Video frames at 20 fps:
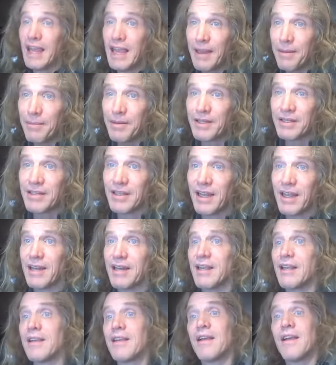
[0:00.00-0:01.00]

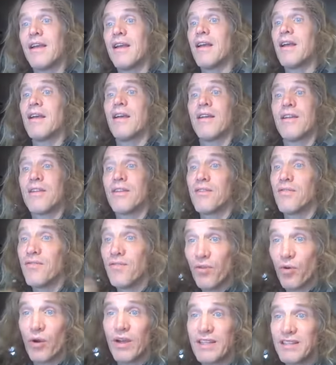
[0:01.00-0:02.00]
imitating
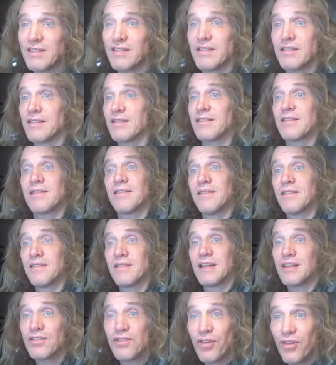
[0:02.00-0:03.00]
voices.
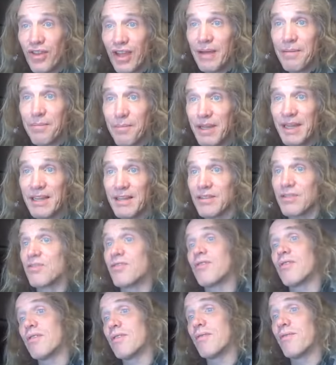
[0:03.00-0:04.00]
That's all that
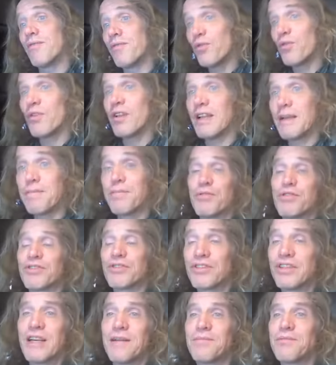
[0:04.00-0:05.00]
means fooling
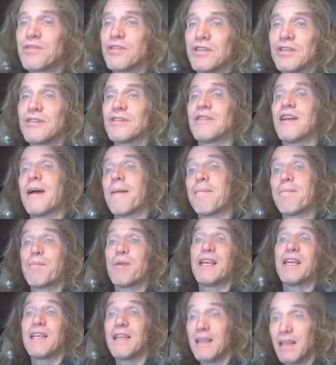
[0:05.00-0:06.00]
perception is not
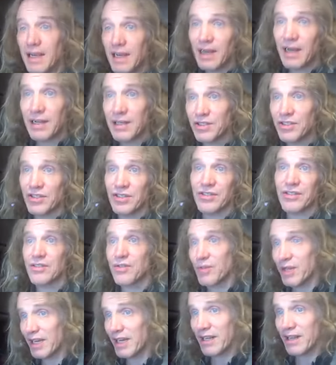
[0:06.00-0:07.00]
being conscious.
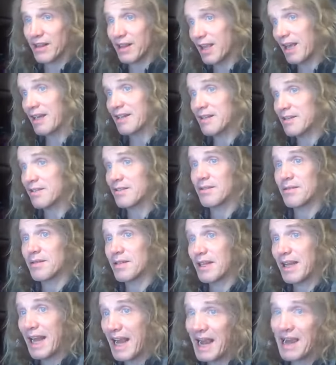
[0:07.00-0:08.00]
So again, that
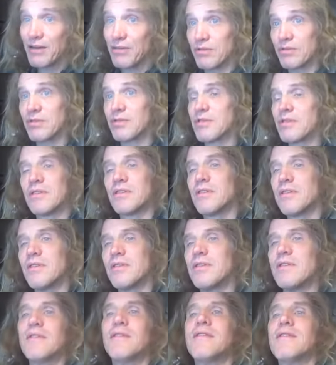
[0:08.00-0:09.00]
doesn't count.
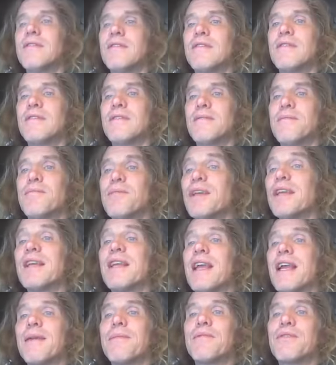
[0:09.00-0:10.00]

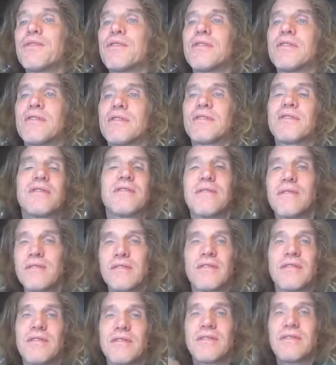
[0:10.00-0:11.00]
Being able to,
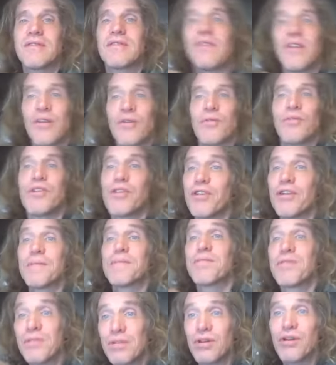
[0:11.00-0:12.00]
you know, you
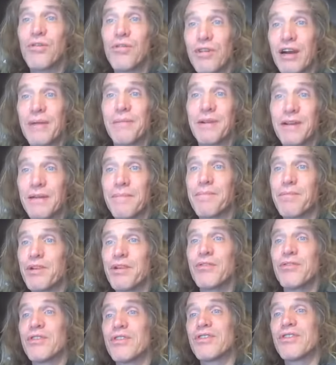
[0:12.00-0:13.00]
could program a
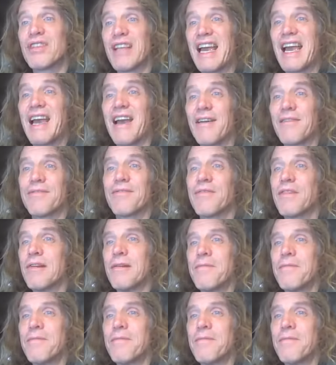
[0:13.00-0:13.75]
computer to have,